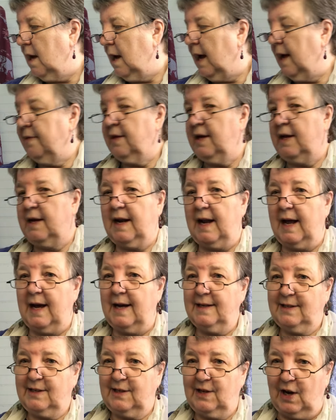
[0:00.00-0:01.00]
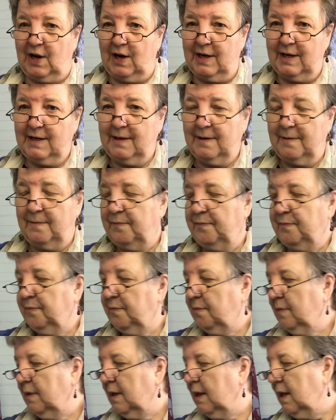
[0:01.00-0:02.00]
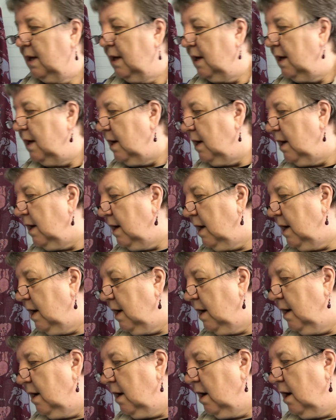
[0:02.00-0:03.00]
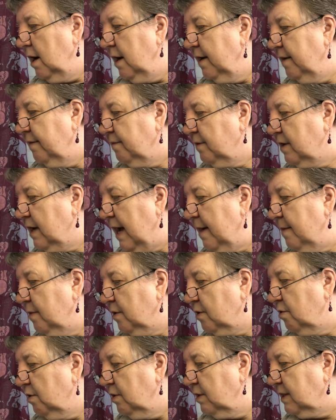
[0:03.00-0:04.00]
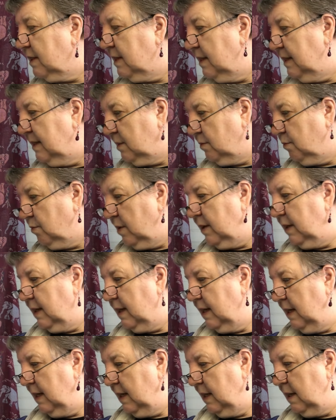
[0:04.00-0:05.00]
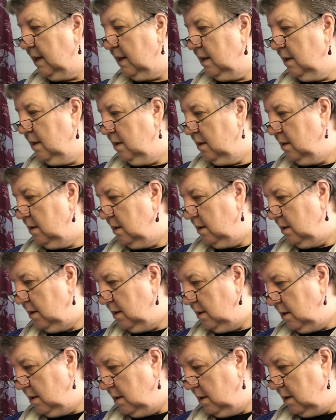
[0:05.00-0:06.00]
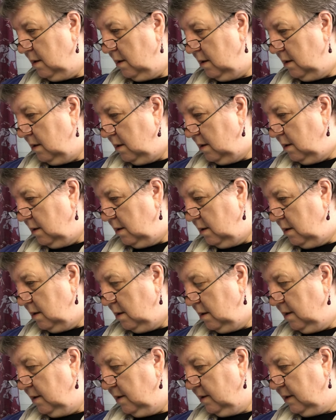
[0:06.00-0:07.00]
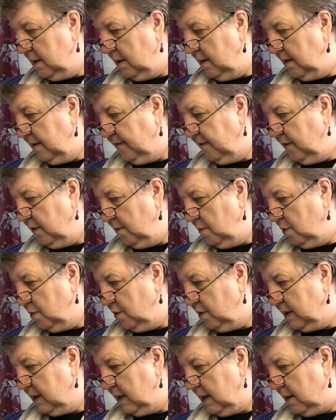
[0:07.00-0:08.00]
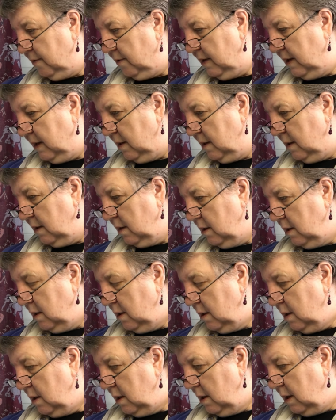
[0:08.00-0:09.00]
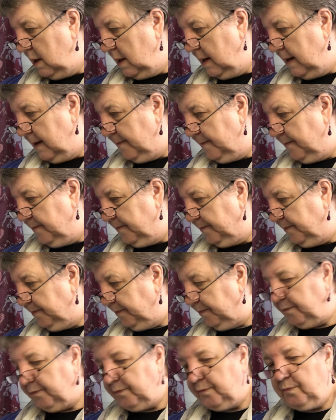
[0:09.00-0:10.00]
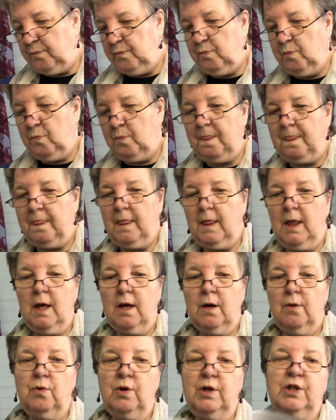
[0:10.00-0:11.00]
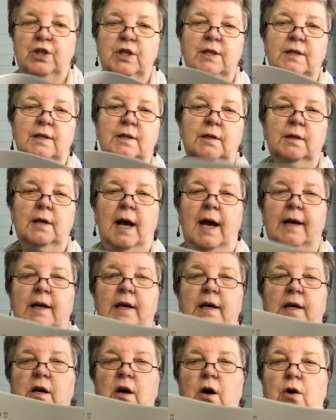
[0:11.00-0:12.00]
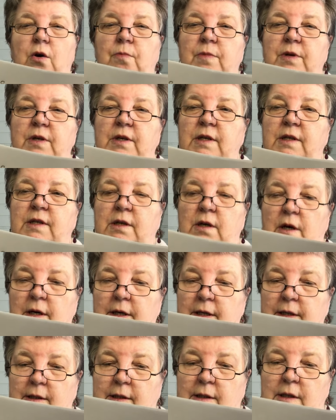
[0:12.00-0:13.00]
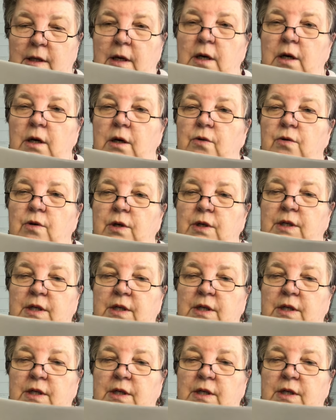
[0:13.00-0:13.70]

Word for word: And then last night, uh, I came across this one here. There's only a few more to go here. Um, which is Anki Coleman Designs cross